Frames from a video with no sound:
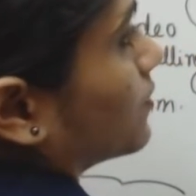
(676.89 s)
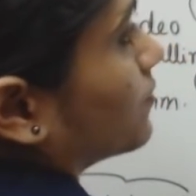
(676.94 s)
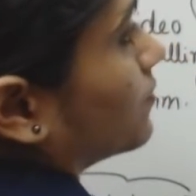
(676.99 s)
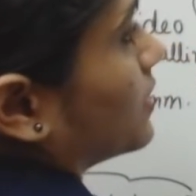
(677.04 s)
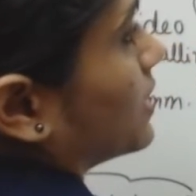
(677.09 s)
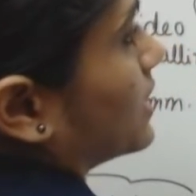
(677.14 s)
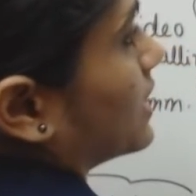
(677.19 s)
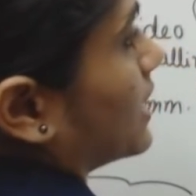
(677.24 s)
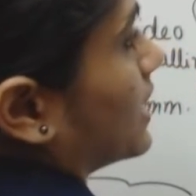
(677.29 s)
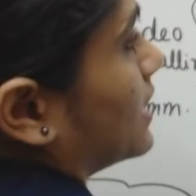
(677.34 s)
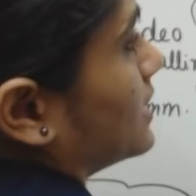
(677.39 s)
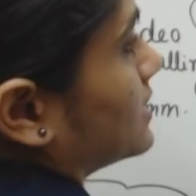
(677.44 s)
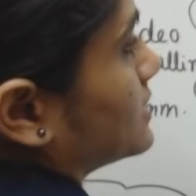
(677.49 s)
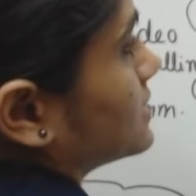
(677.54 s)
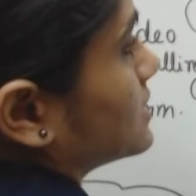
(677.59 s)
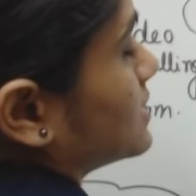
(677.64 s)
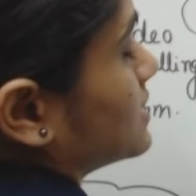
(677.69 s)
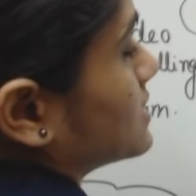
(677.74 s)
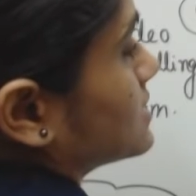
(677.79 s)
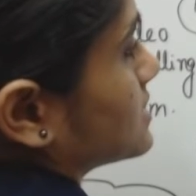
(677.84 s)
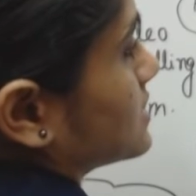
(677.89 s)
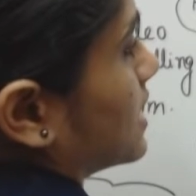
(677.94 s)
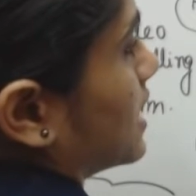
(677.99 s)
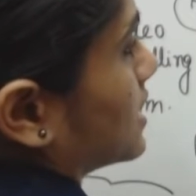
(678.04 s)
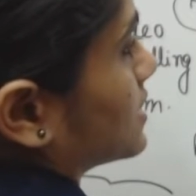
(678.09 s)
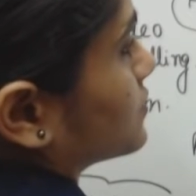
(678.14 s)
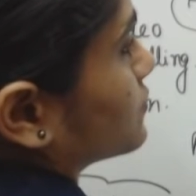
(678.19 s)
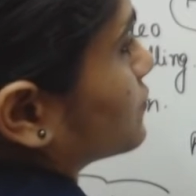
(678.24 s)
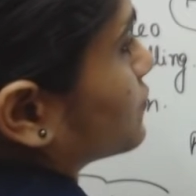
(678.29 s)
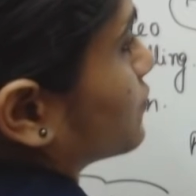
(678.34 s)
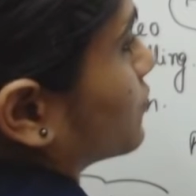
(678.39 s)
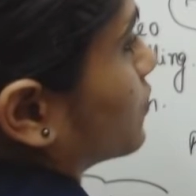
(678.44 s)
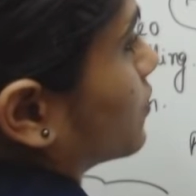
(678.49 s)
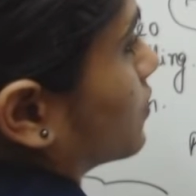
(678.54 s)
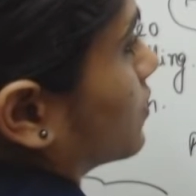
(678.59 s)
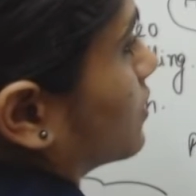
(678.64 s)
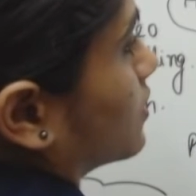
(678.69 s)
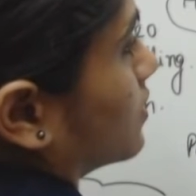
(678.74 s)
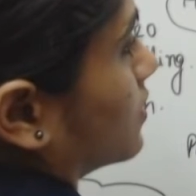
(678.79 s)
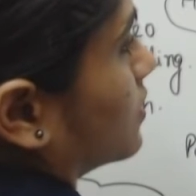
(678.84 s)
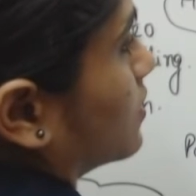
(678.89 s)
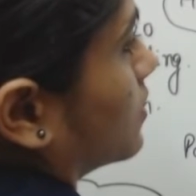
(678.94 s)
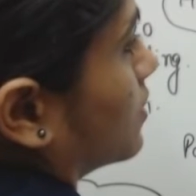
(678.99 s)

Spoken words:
where LT stands for